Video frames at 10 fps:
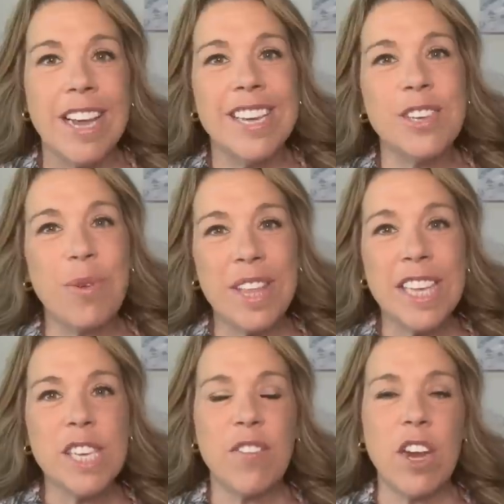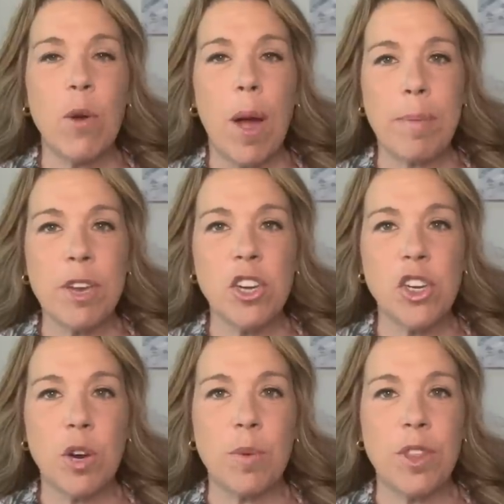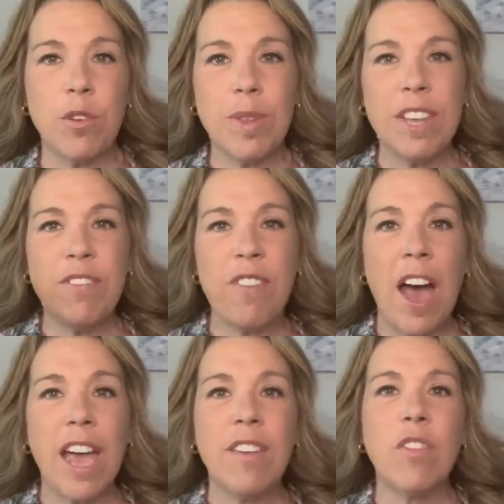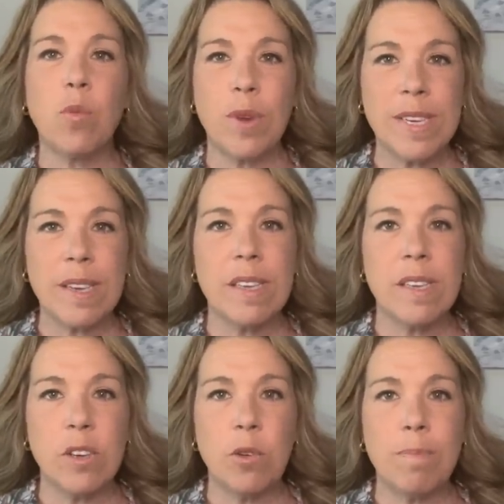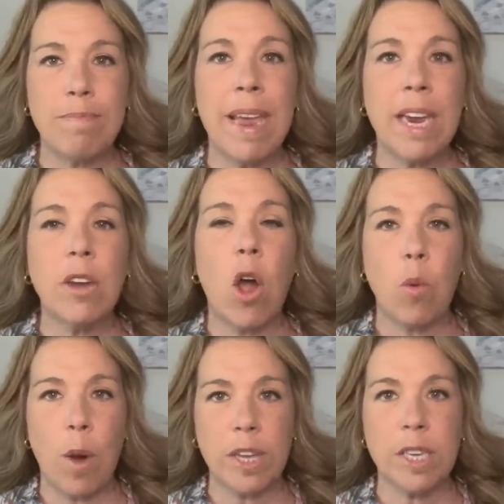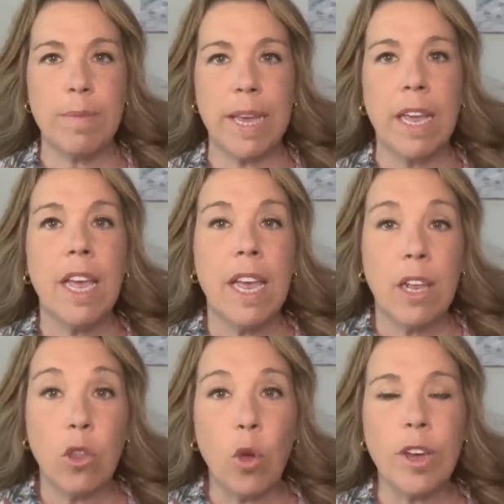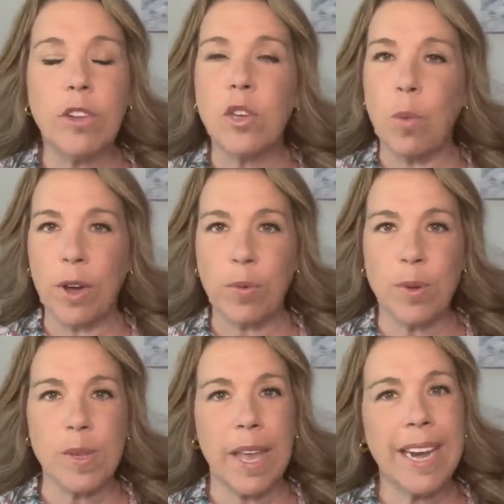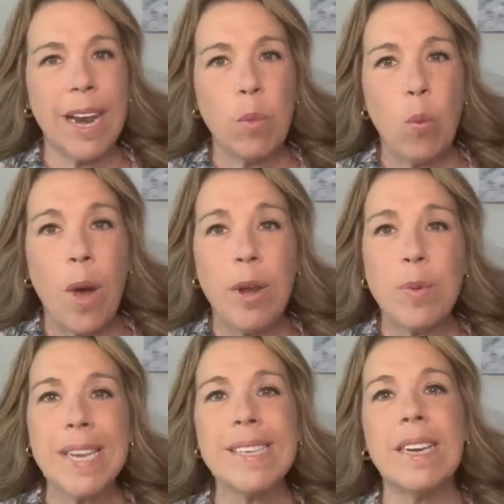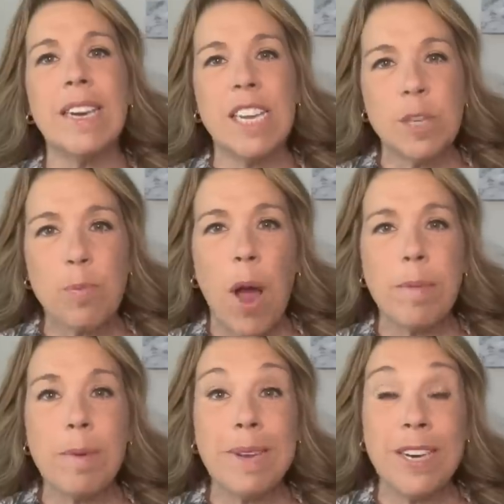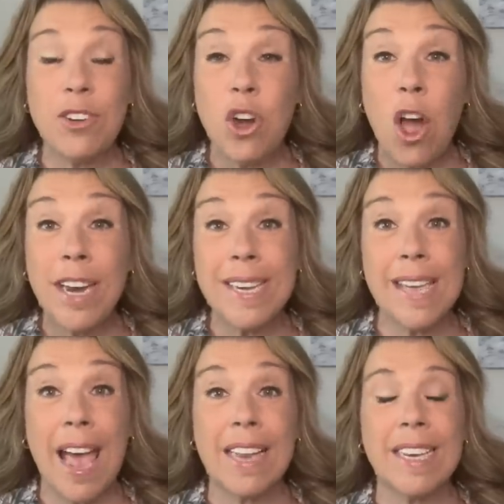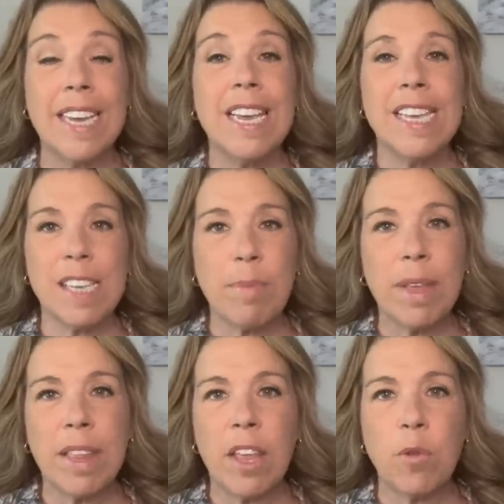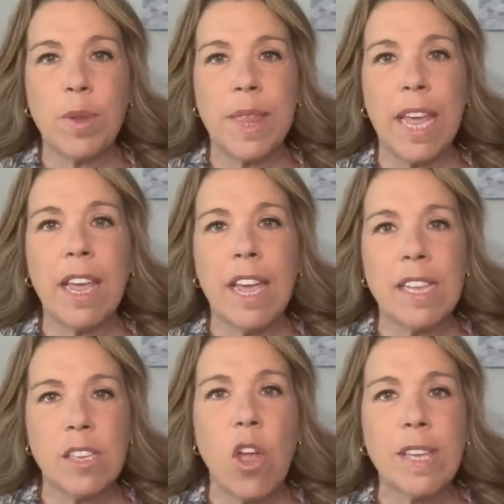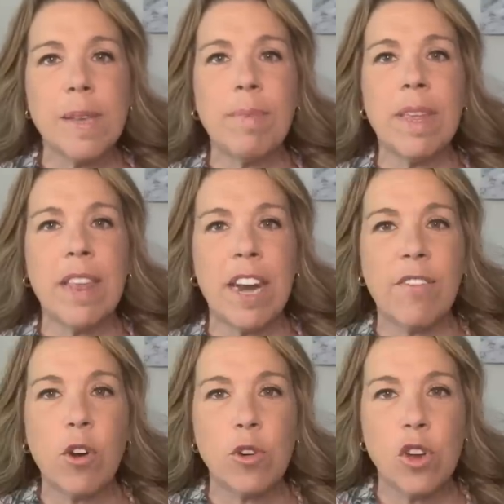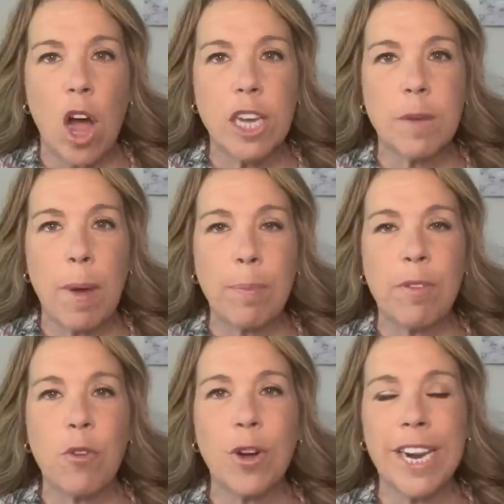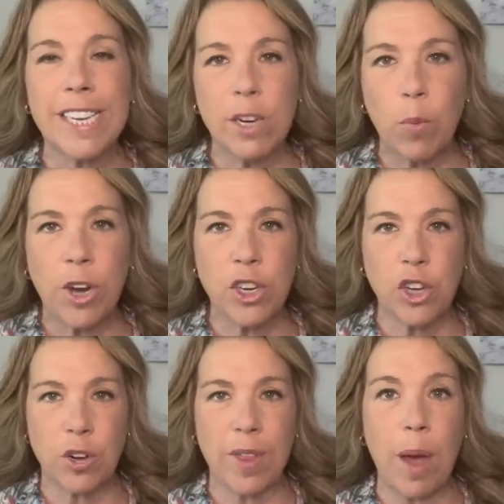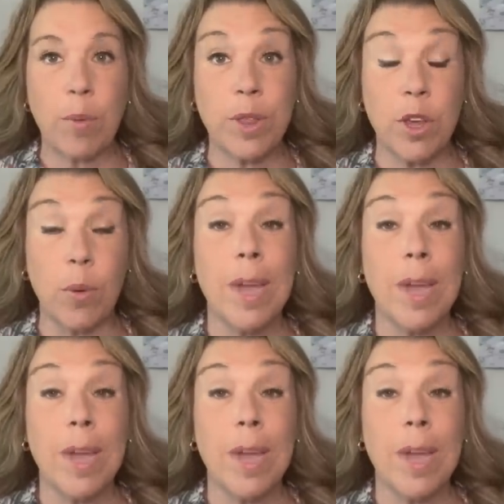So in this video, I'm going to share with you the five reasons you may not want to be loyal to one cruise line. And one reason is probably not exactly something that you would think. It's not something that I've heard talked about before, and I did want to share that with you.